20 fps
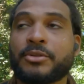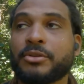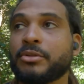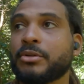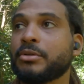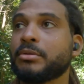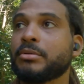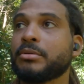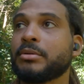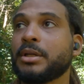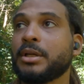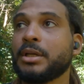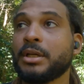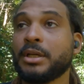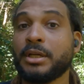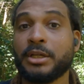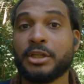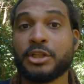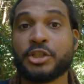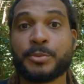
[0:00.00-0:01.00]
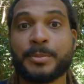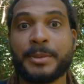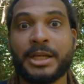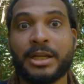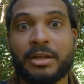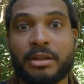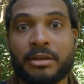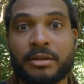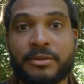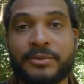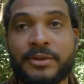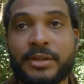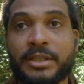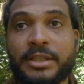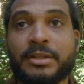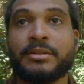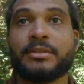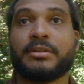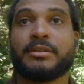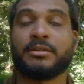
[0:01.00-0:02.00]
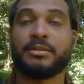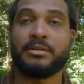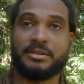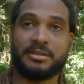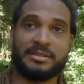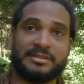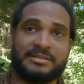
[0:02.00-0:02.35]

So it should be a lot of fun and